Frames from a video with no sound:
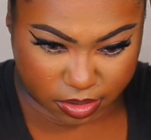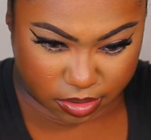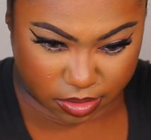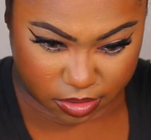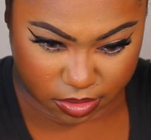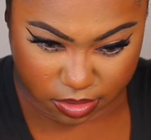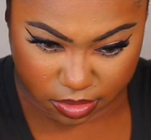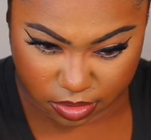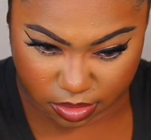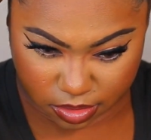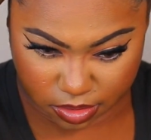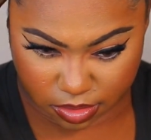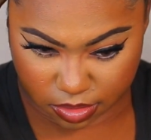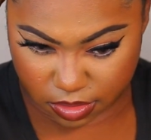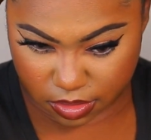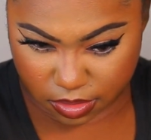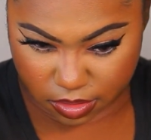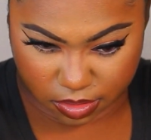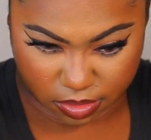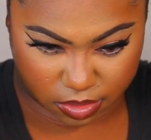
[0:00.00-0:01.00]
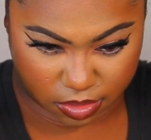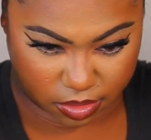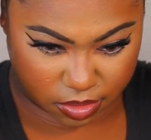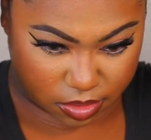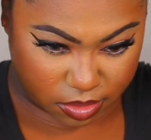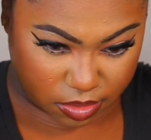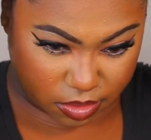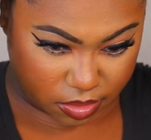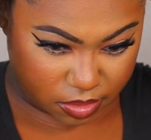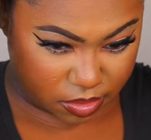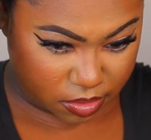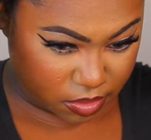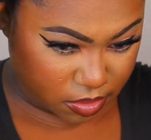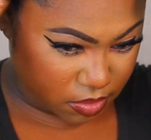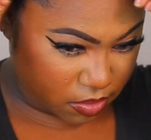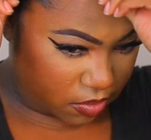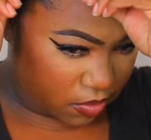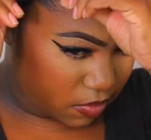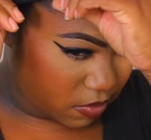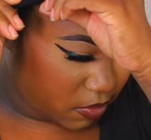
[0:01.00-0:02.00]

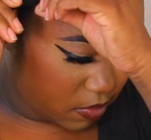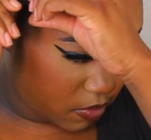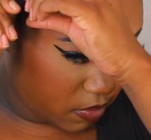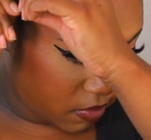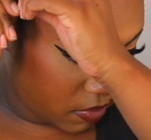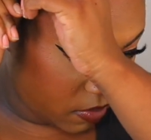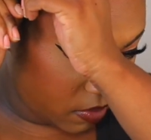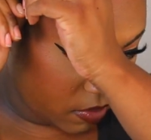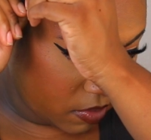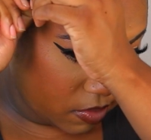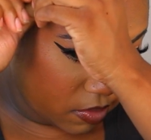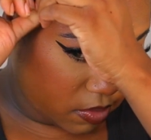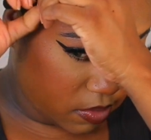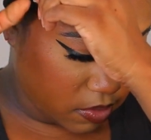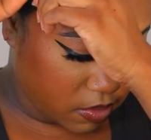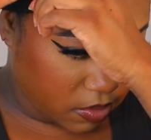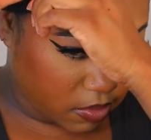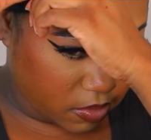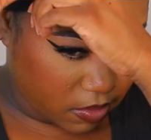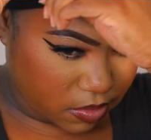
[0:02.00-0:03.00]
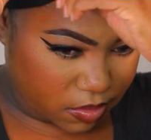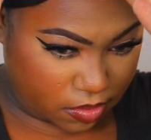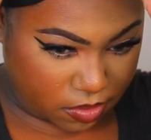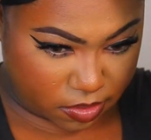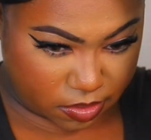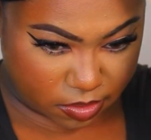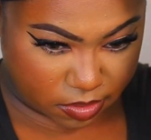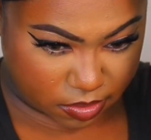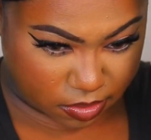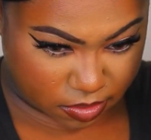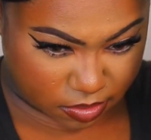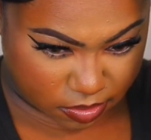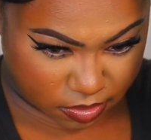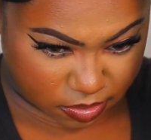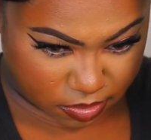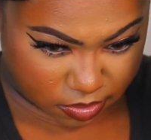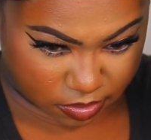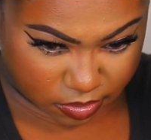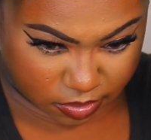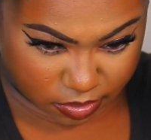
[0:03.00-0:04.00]

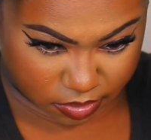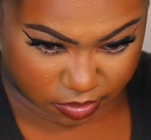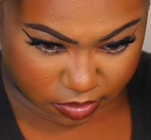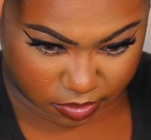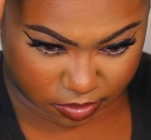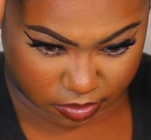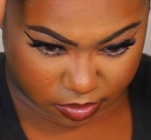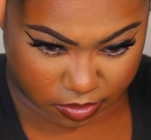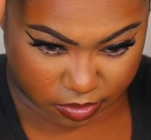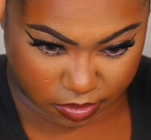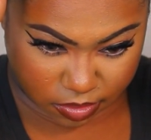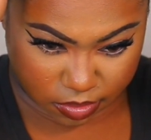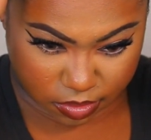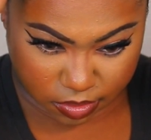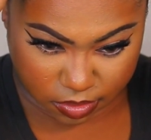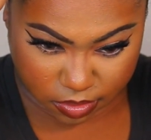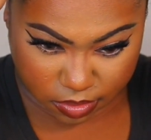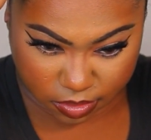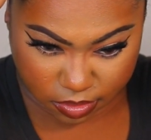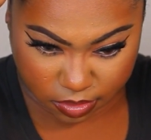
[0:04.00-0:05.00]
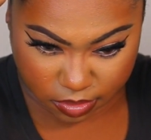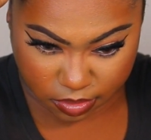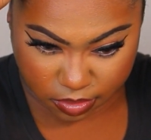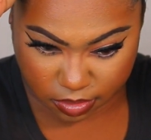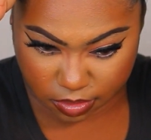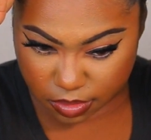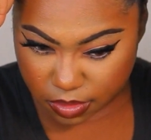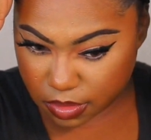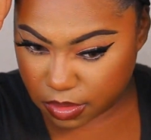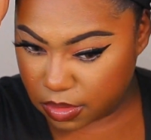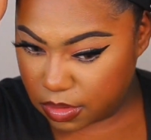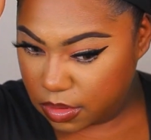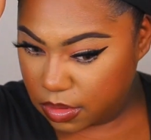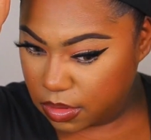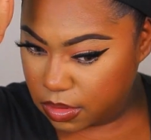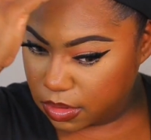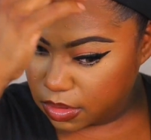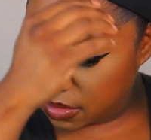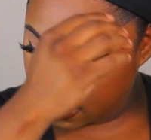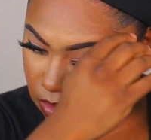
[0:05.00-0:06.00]

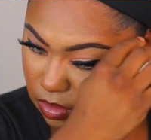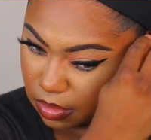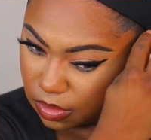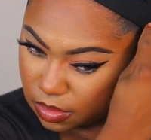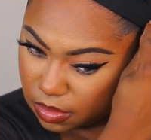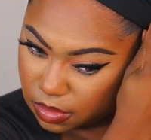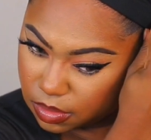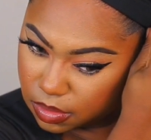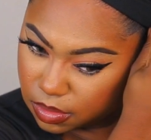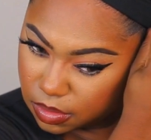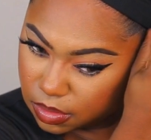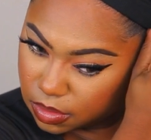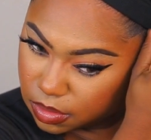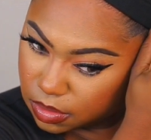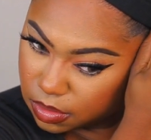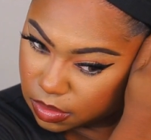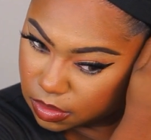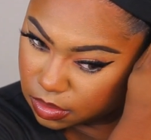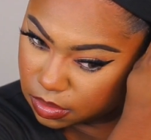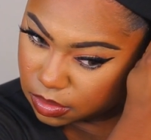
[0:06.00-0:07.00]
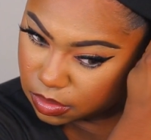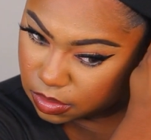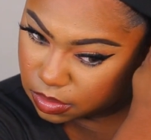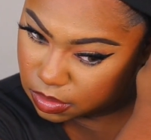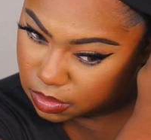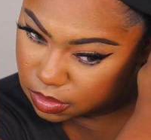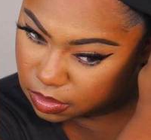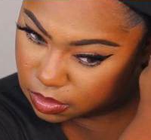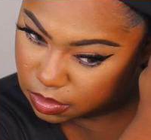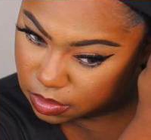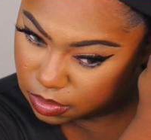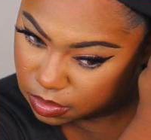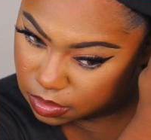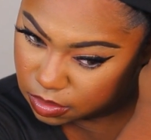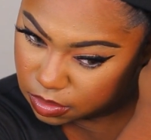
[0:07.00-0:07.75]
(silence)